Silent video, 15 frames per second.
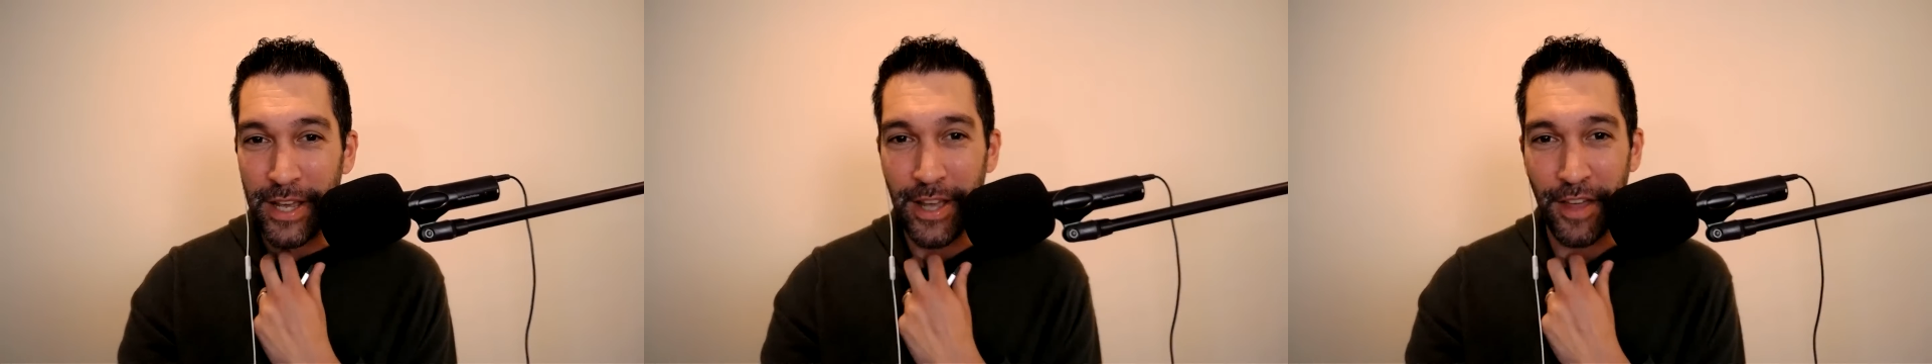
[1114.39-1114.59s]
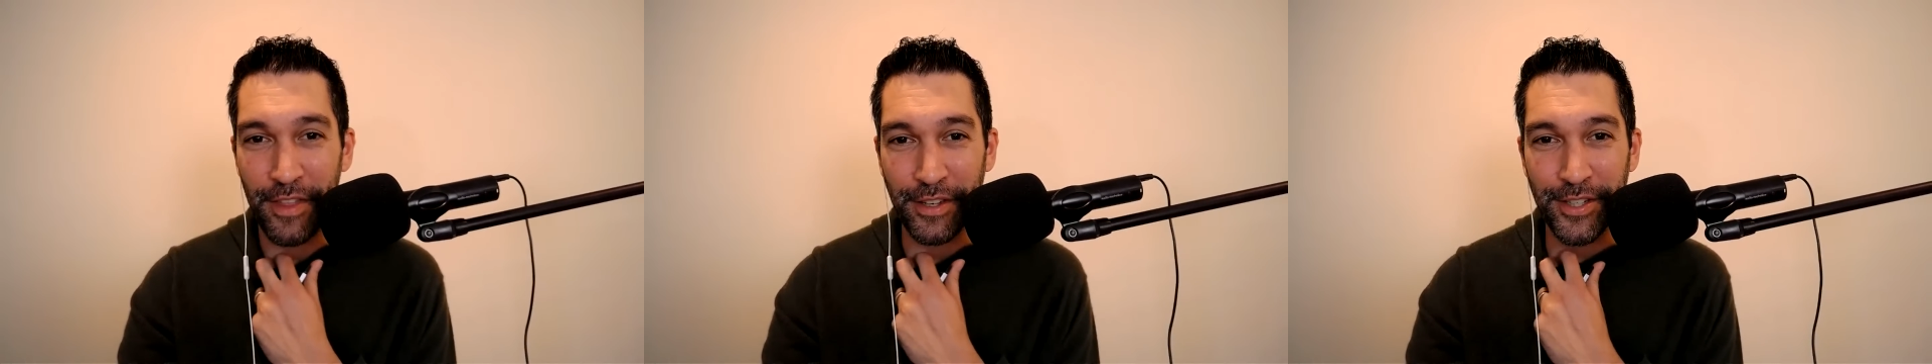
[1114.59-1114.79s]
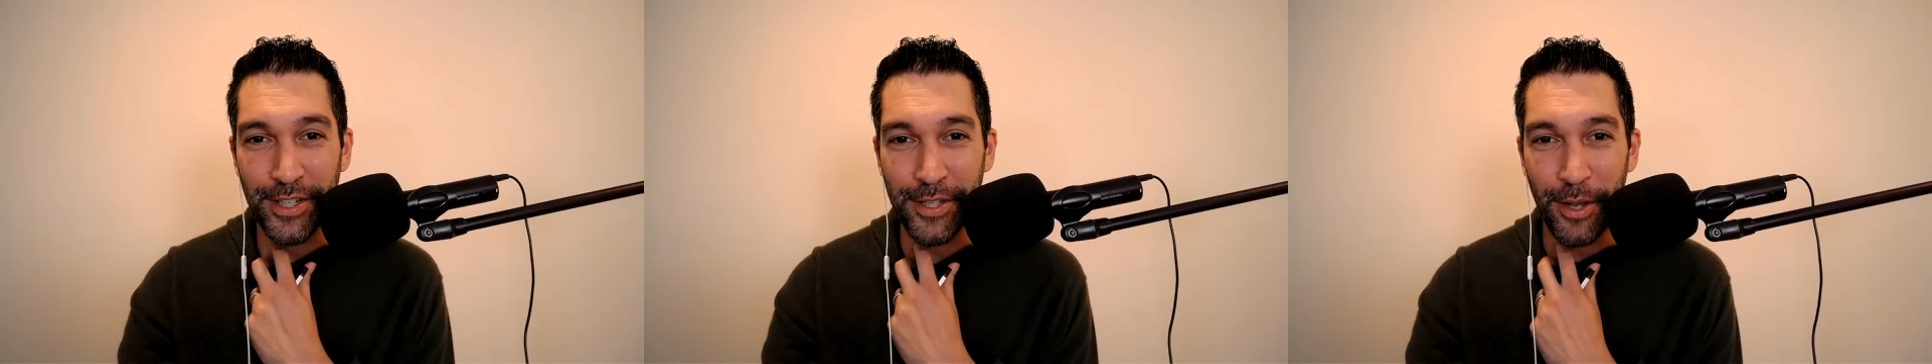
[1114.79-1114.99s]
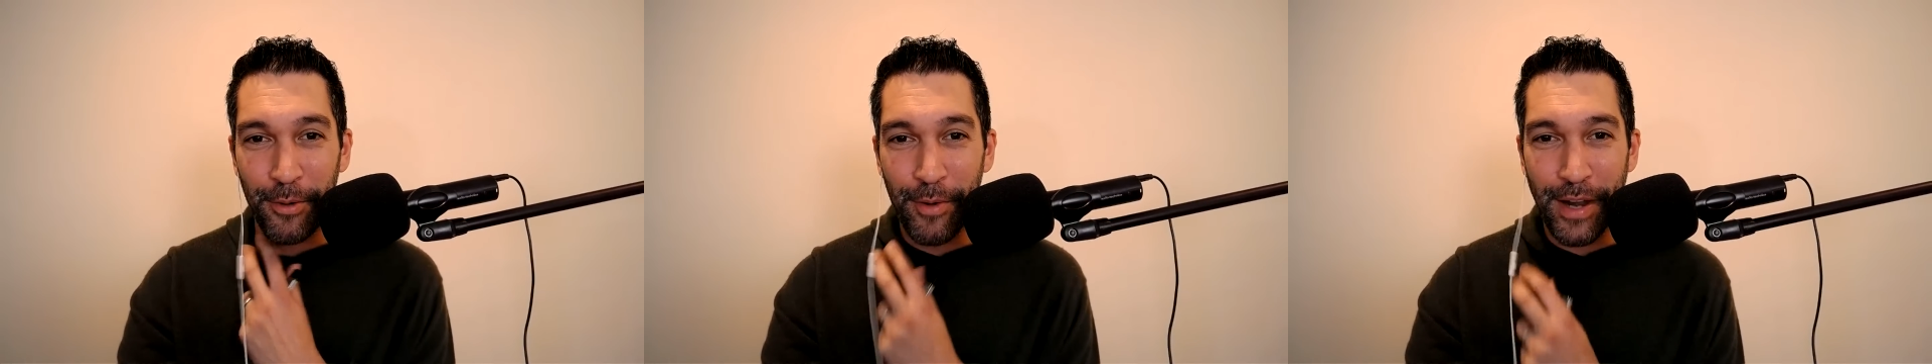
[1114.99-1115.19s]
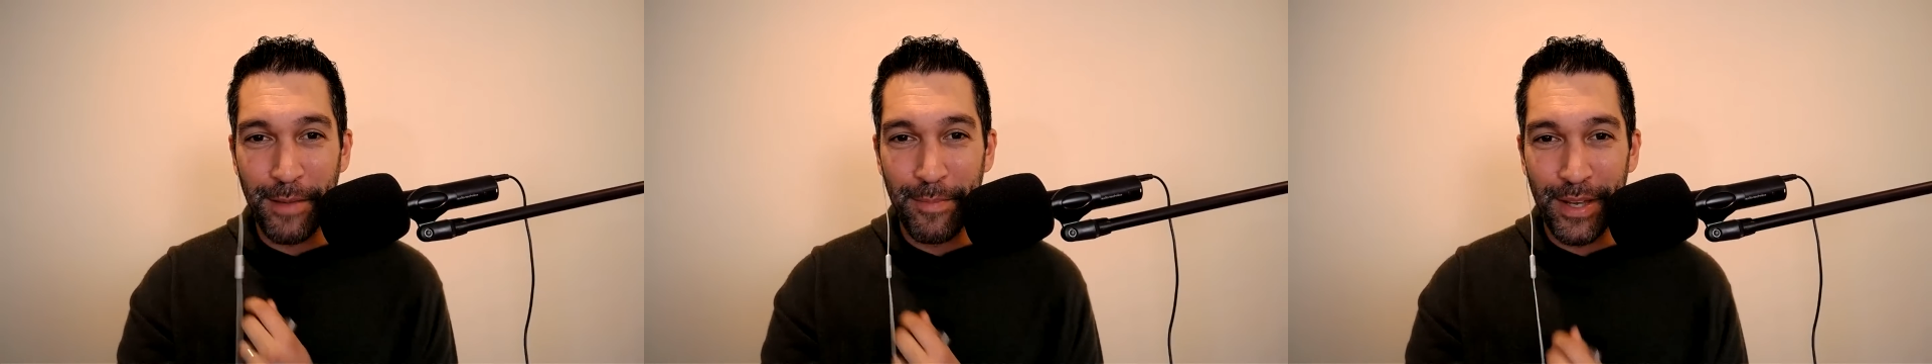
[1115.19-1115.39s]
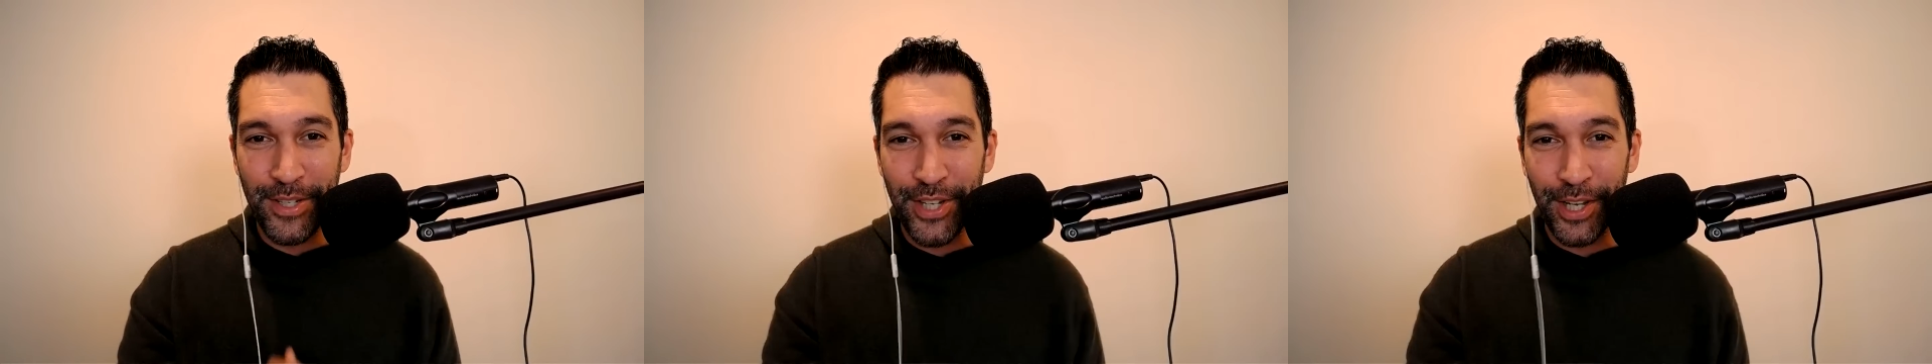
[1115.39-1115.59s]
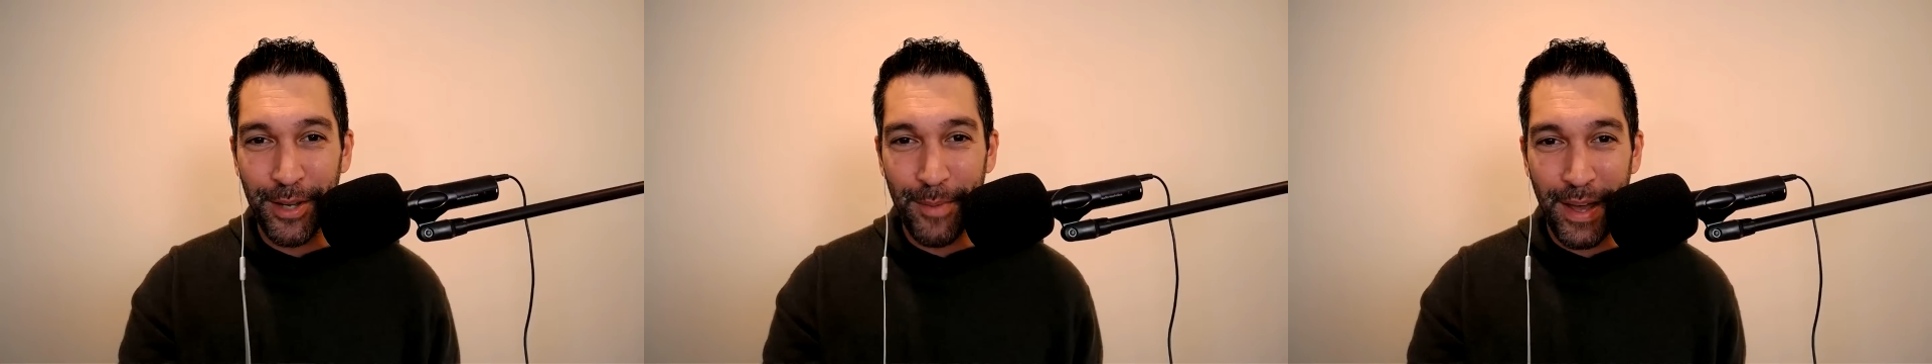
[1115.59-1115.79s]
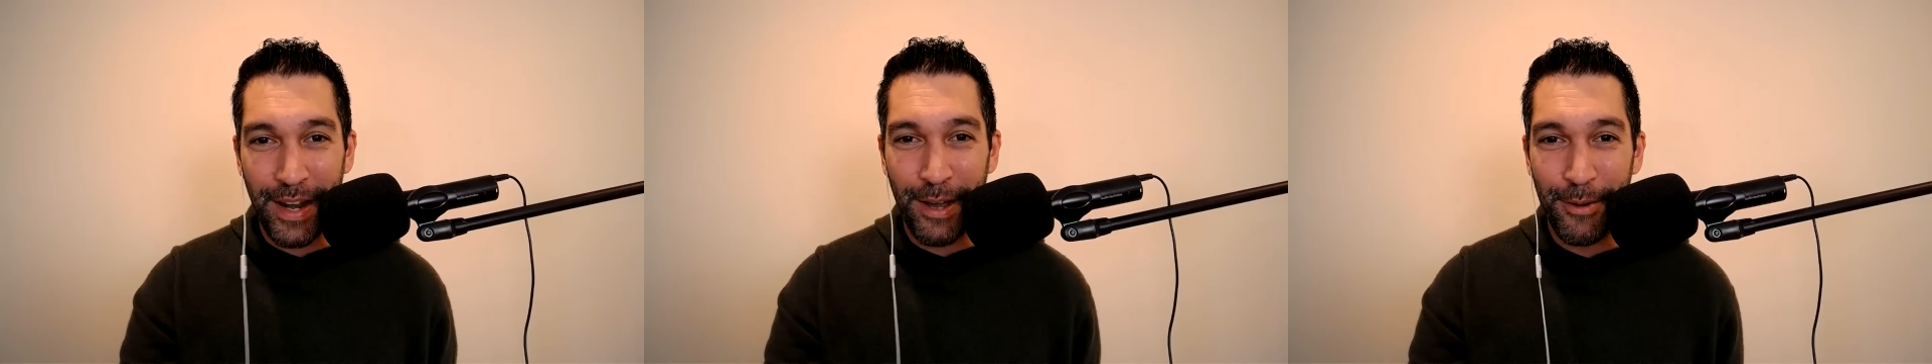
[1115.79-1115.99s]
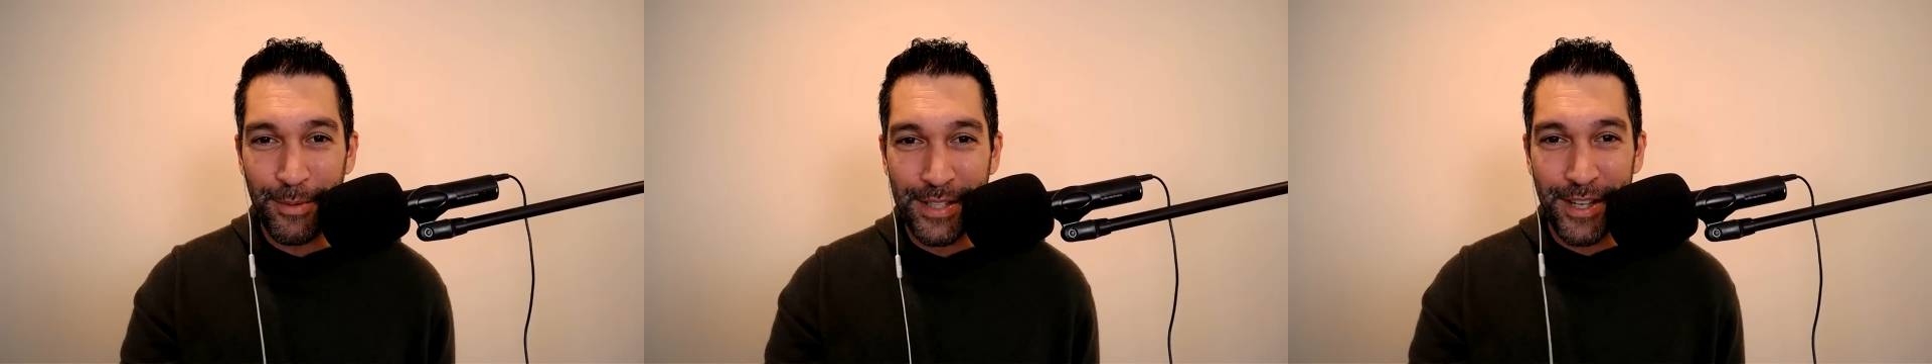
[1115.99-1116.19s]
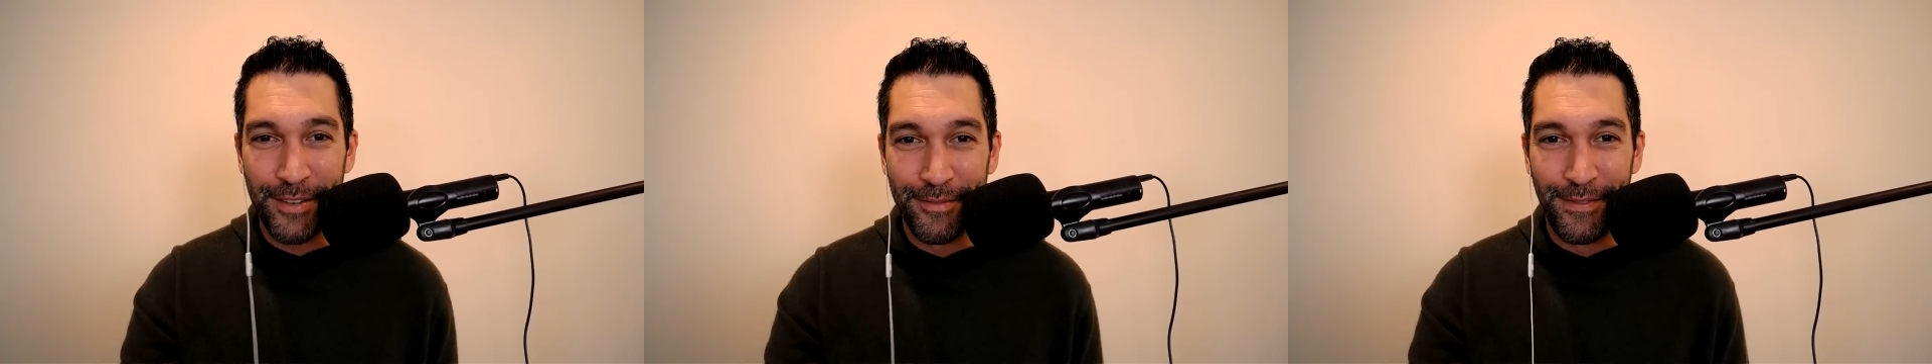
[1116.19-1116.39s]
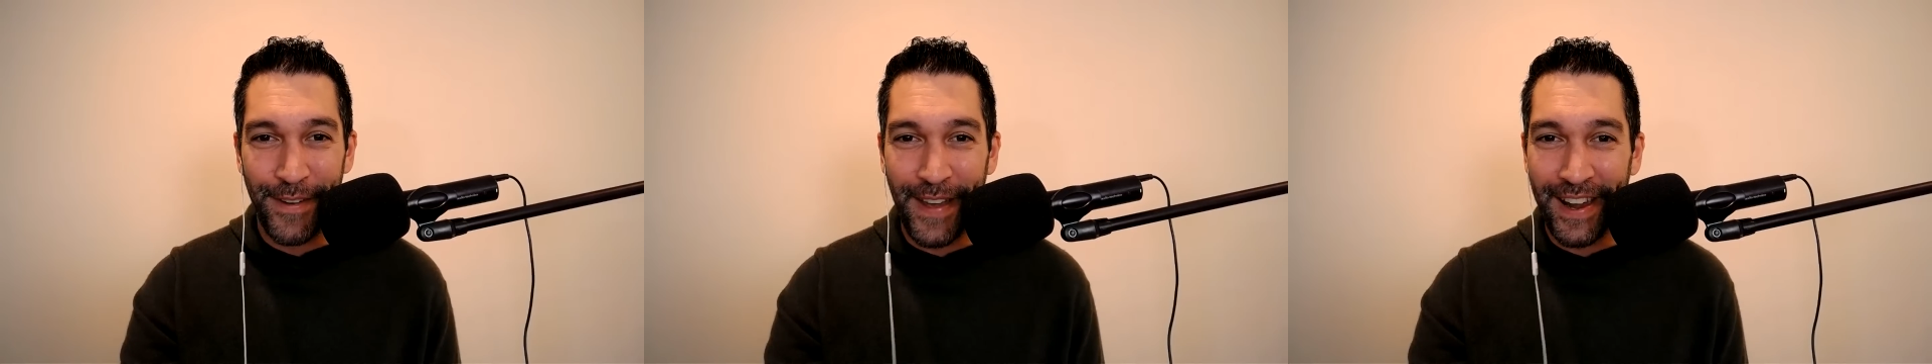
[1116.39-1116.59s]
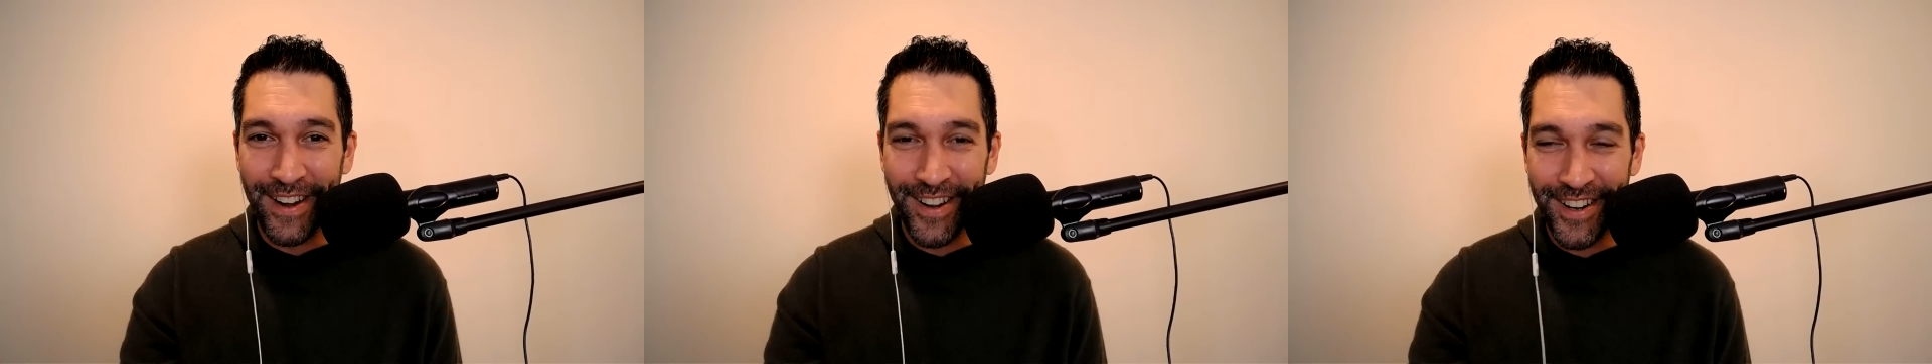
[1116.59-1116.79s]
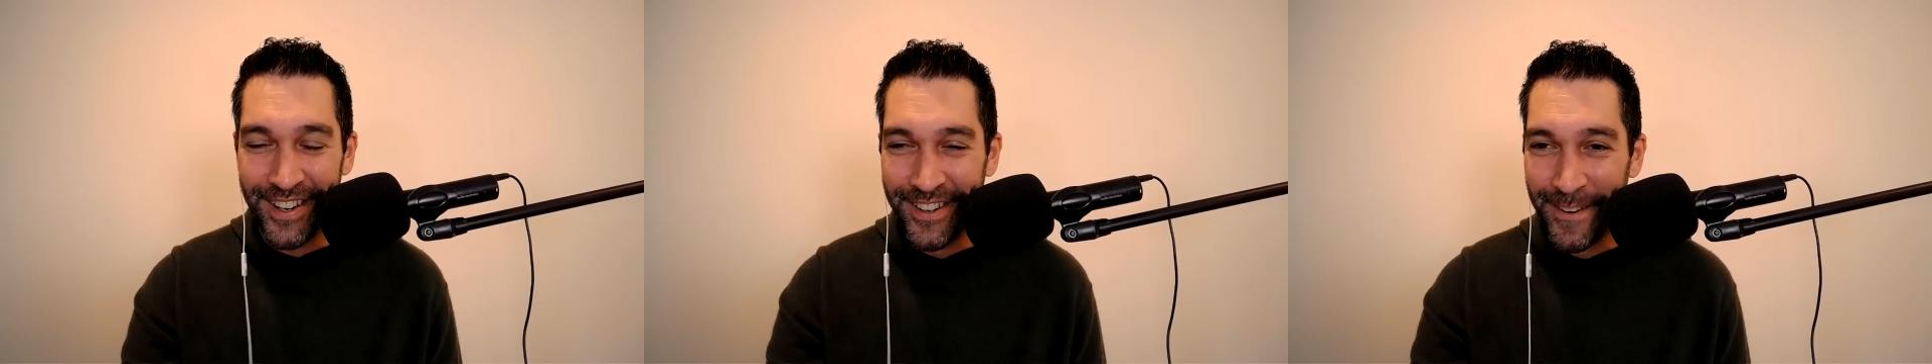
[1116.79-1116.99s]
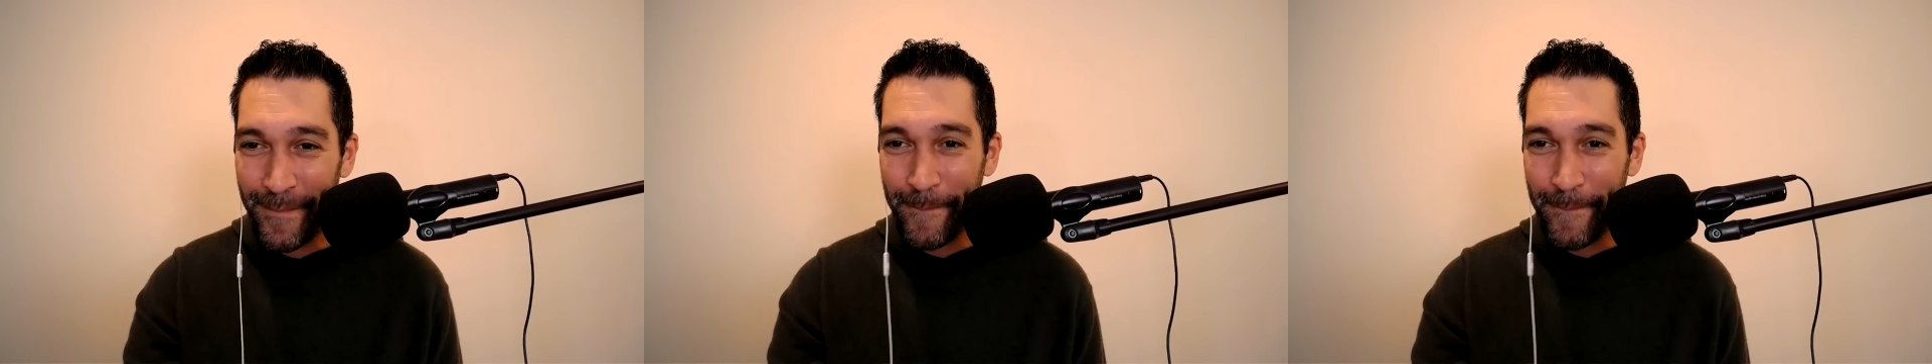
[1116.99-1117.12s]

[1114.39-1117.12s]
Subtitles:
I think she's already bitching about how it was unfair.